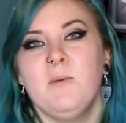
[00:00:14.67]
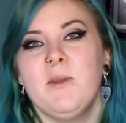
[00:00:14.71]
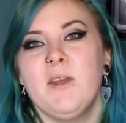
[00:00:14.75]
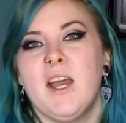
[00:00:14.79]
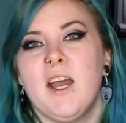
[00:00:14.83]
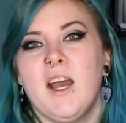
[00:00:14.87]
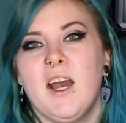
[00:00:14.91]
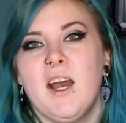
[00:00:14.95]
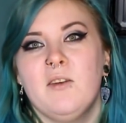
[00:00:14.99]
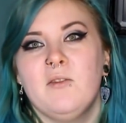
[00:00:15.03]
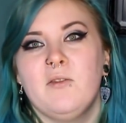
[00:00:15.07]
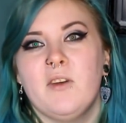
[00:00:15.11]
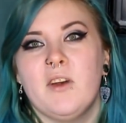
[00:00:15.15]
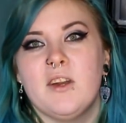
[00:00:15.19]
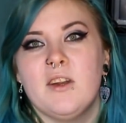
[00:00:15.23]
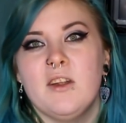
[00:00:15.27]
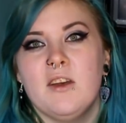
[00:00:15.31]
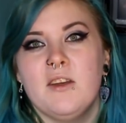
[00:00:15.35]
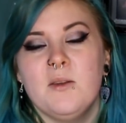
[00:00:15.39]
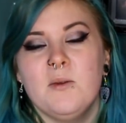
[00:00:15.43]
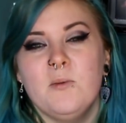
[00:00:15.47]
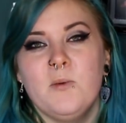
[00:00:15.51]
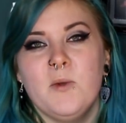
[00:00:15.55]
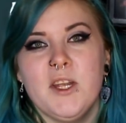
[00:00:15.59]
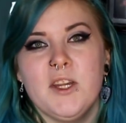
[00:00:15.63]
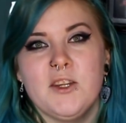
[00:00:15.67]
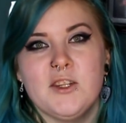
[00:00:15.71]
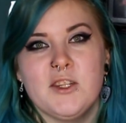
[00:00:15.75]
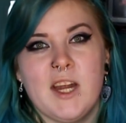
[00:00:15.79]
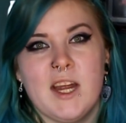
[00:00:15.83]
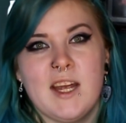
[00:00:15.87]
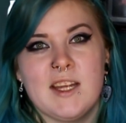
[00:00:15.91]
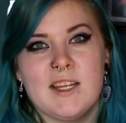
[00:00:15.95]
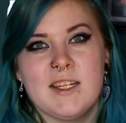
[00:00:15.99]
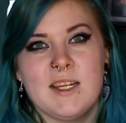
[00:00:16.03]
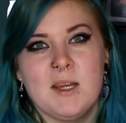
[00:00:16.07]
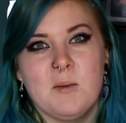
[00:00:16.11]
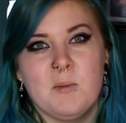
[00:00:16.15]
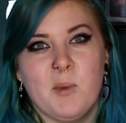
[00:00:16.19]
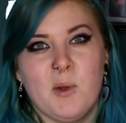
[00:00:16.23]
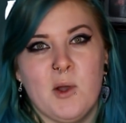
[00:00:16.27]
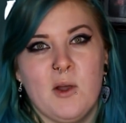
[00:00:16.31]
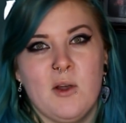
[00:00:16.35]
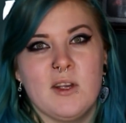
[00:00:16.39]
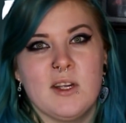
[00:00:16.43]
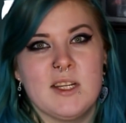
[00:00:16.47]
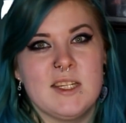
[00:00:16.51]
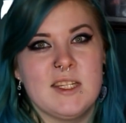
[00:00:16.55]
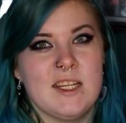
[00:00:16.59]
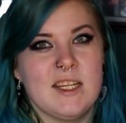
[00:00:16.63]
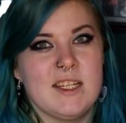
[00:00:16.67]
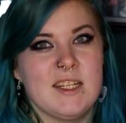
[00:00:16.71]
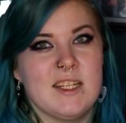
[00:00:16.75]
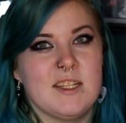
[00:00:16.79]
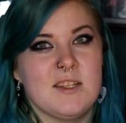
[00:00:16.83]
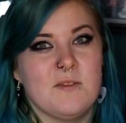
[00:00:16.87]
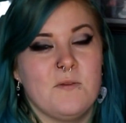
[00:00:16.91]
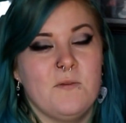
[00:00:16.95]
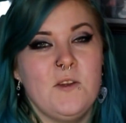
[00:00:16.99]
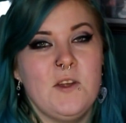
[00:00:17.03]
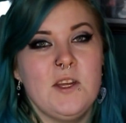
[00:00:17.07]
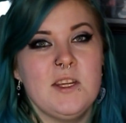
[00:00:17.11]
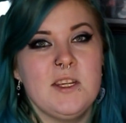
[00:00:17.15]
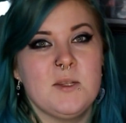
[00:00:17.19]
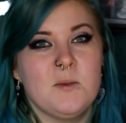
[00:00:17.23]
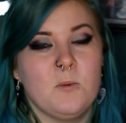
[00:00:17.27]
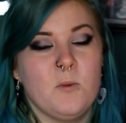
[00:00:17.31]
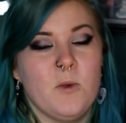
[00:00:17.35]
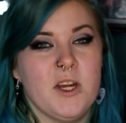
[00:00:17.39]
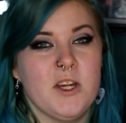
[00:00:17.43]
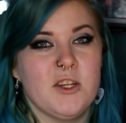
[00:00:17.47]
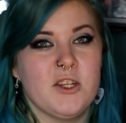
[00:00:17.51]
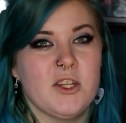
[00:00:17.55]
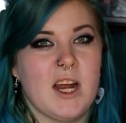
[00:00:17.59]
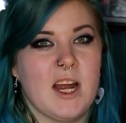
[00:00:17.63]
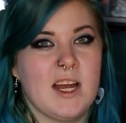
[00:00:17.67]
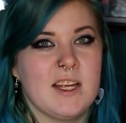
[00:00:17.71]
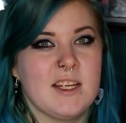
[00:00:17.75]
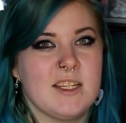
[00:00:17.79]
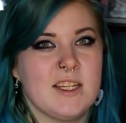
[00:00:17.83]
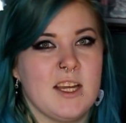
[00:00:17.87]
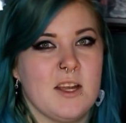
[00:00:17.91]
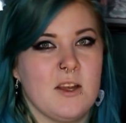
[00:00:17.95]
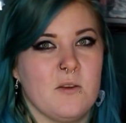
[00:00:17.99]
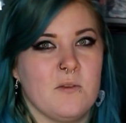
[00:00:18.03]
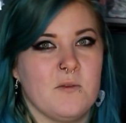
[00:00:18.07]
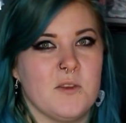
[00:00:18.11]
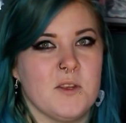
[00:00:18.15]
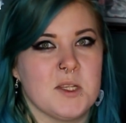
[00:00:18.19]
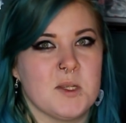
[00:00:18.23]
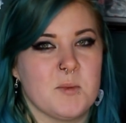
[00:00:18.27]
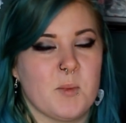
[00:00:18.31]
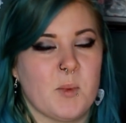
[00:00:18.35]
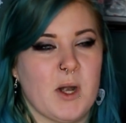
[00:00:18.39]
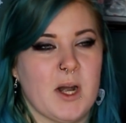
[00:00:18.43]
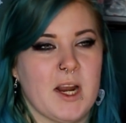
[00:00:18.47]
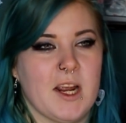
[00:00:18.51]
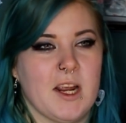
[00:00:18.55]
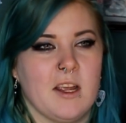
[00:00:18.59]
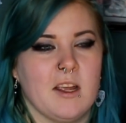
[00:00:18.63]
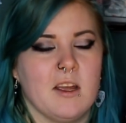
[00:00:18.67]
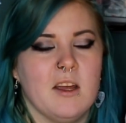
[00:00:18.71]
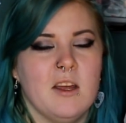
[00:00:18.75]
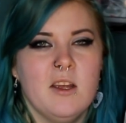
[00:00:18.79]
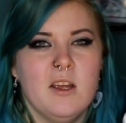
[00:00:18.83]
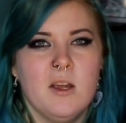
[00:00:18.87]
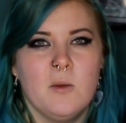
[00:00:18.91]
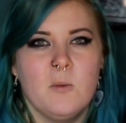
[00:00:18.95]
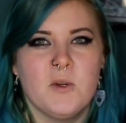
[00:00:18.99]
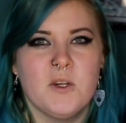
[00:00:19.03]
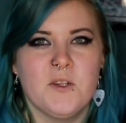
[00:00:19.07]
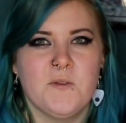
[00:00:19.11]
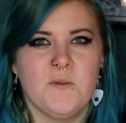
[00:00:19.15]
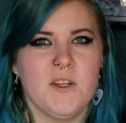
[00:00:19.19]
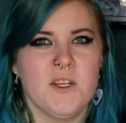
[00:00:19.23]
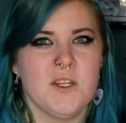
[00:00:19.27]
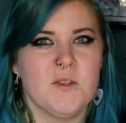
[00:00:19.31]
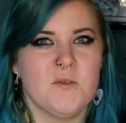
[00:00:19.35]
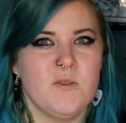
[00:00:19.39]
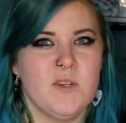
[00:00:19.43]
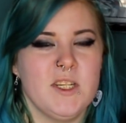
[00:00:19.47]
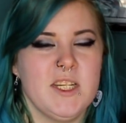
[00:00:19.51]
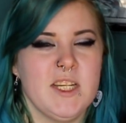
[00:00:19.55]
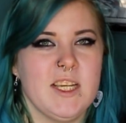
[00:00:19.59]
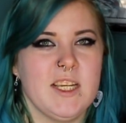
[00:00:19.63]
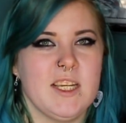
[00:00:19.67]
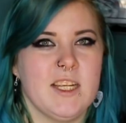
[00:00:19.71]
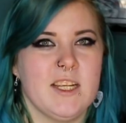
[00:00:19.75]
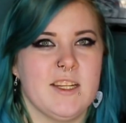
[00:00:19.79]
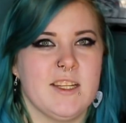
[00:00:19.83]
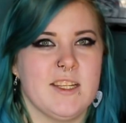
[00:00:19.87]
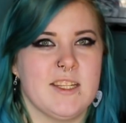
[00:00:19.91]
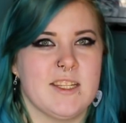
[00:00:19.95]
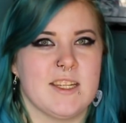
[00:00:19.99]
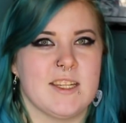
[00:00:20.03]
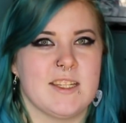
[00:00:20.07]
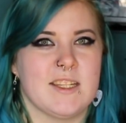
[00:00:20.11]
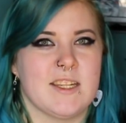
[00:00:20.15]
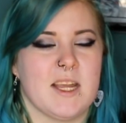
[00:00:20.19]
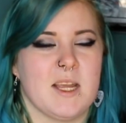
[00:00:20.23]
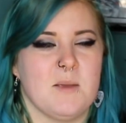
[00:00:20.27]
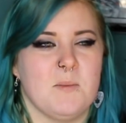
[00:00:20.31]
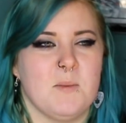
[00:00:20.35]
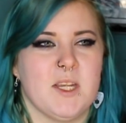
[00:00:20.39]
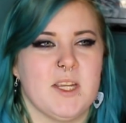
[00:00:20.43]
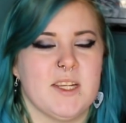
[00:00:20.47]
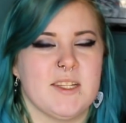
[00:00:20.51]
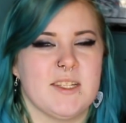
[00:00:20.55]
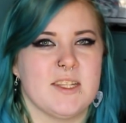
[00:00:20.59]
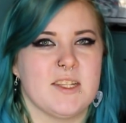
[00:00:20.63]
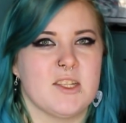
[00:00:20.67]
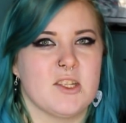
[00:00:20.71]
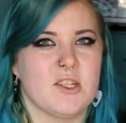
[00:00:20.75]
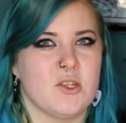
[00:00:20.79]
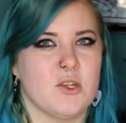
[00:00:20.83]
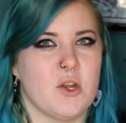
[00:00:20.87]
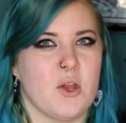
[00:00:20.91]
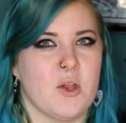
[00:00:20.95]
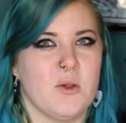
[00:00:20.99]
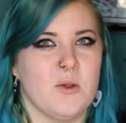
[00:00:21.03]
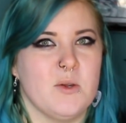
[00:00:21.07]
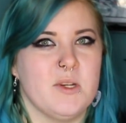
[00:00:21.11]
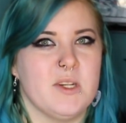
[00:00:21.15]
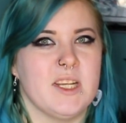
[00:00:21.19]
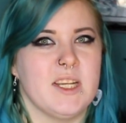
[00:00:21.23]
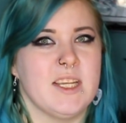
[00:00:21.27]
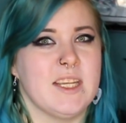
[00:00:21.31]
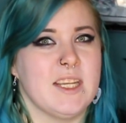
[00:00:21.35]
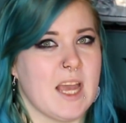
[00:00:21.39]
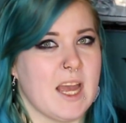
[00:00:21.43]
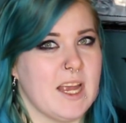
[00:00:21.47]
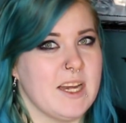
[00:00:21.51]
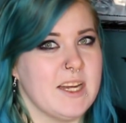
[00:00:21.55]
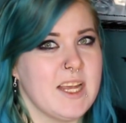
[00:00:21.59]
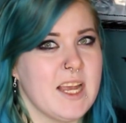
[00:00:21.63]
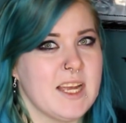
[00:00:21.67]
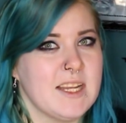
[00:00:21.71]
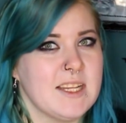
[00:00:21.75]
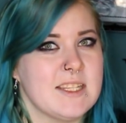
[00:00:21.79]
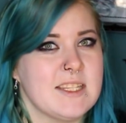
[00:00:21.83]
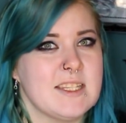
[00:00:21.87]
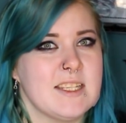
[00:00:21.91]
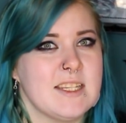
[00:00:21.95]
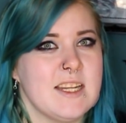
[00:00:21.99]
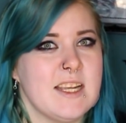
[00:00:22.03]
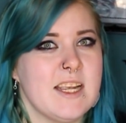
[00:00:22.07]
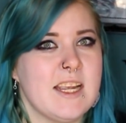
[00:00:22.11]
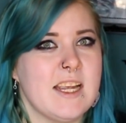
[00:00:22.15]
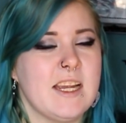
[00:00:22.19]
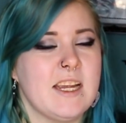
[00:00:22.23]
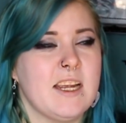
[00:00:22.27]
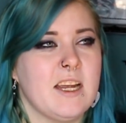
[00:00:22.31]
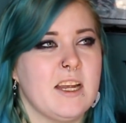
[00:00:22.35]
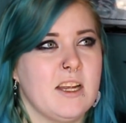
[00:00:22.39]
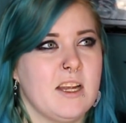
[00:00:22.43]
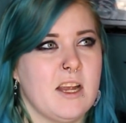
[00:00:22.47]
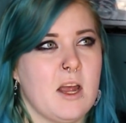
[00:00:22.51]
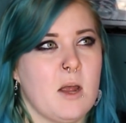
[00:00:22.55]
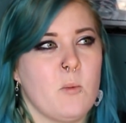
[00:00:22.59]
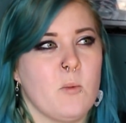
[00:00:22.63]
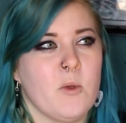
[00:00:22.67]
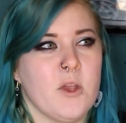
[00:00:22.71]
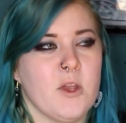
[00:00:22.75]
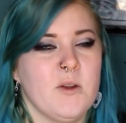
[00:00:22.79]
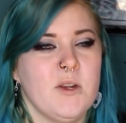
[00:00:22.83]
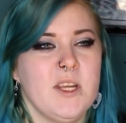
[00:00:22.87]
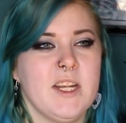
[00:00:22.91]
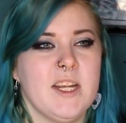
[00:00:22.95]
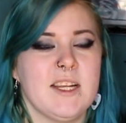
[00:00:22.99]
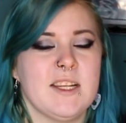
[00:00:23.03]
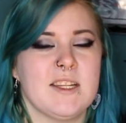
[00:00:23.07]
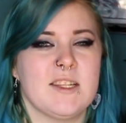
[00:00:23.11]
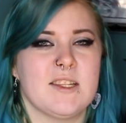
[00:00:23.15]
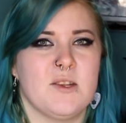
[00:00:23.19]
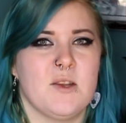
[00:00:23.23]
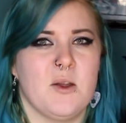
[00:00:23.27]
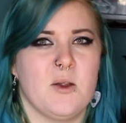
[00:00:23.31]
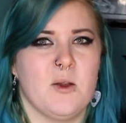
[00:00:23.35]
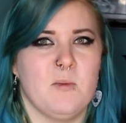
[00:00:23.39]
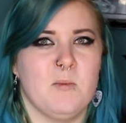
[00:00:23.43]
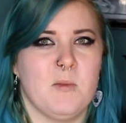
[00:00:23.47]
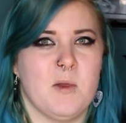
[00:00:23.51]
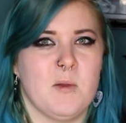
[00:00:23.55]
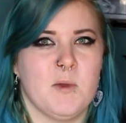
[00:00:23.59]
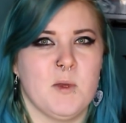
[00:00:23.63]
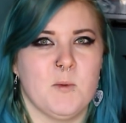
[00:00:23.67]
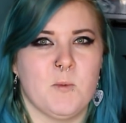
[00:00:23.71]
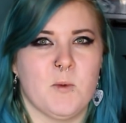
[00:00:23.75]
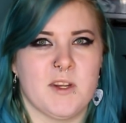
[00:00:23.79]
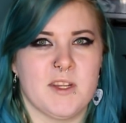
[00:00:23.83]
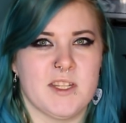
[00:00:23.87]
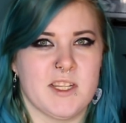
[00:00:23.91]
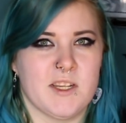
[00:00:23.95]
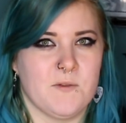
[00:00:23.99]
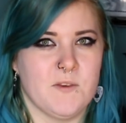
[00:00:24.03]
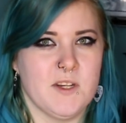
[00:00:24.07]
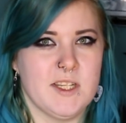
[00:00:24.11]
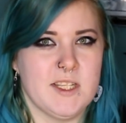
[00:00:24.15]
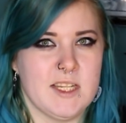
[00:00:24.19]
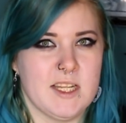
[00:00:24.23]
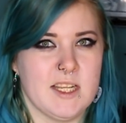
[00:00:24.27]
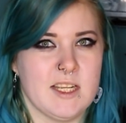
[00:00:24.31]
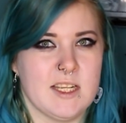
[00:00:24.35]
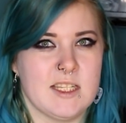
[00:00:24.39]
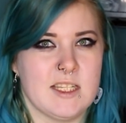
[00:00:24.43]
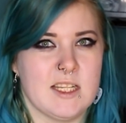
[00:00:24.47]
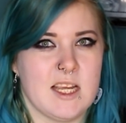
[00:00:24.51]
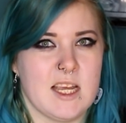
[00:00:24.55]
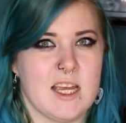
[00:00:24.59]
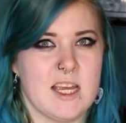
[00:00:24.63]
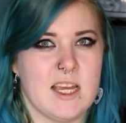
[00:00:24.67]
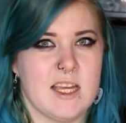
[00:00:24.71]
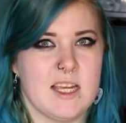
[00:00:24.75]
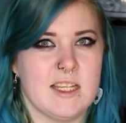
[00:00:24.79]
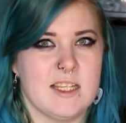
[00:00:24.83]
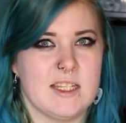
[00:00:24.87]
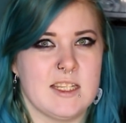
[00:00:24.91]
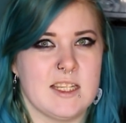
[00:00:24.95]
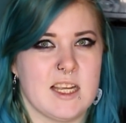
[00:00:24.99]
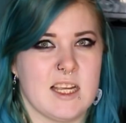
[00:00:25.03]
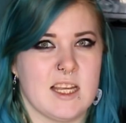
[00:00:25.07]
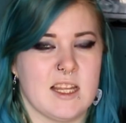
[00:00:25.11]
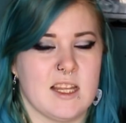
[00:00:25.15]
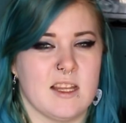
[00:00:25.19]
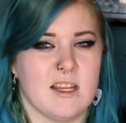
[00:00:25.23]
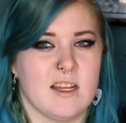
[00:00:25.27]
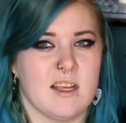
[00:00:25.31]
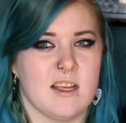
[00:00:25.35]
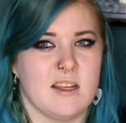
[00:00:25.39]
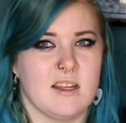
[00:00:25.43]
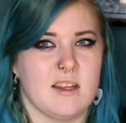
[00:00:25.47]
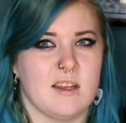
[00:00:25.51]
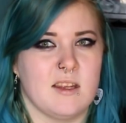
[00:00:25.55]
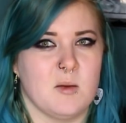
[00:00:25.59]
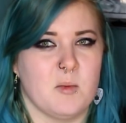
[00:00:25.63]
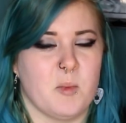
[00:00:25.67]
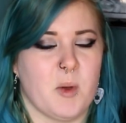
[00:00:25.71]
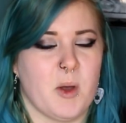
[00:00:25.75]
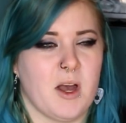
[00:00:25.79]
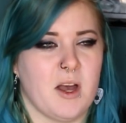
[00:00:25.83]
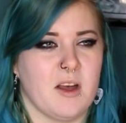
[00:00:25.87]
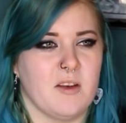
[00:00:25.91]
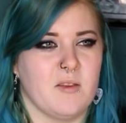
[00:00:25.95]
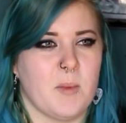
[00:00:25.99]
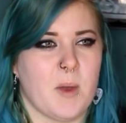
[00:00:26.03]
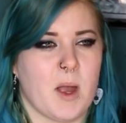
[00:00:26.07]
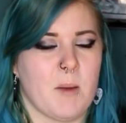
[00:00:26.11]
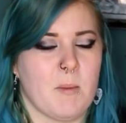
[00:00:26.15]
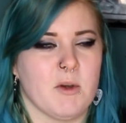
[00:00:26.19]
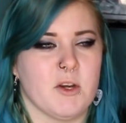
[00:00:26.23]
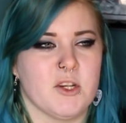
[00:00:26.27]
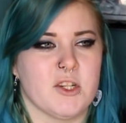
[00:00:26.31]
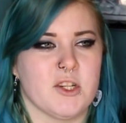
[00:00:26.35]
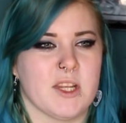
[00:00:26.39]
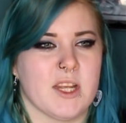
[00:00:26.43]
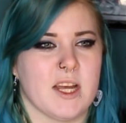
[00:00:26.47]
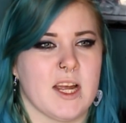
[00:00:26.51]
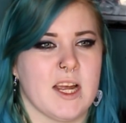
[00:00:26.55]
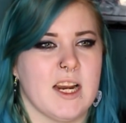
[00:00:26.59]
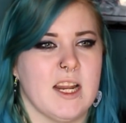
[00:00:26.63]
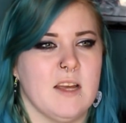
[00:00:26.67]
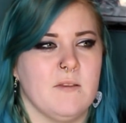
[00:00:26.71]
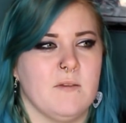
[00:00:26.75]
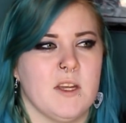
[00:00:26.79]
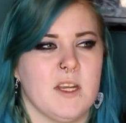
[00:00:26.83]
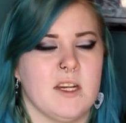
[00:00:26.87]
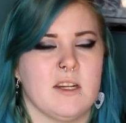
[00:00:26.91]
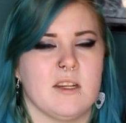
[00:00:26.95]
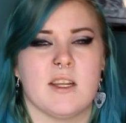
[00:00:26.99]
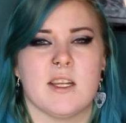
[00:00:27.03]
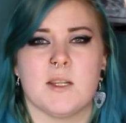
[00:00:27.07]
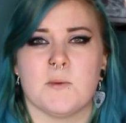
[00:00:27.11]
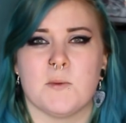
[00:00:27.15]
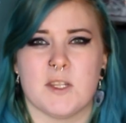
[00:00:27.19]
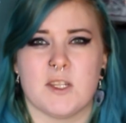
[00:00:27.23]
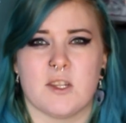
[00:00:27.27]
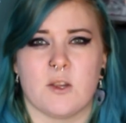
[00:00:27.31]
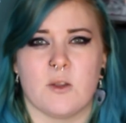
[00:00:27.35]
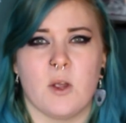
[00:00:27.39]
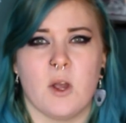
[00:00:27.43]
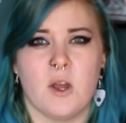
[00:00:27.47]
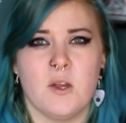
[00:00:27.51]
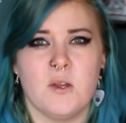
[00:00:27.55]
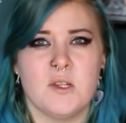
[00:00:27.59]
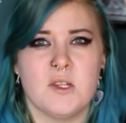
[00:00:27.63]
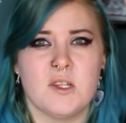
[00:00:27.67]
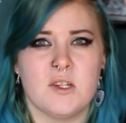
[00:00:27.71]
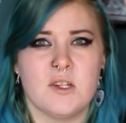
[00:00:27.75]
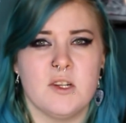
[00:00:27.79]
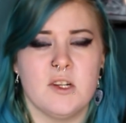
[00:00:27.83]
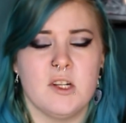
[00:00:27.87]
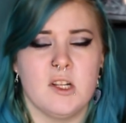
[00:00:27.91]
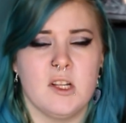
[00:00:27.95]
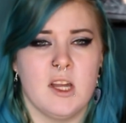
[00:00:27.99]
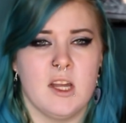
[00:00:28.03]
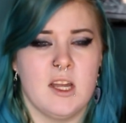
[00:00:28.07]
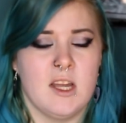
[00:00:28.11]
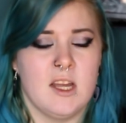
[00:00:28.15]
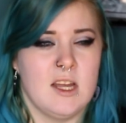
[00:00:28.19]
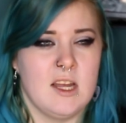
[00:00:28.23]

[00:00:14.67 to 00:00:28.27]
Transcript: we have another witch casket box. This is the first witch casket of the spring, which feels ridiculous to say because it snowed again yesterday. We only get snow maybe once every 6 years in the part of Pembrokeshire that I live in because we're so coastal,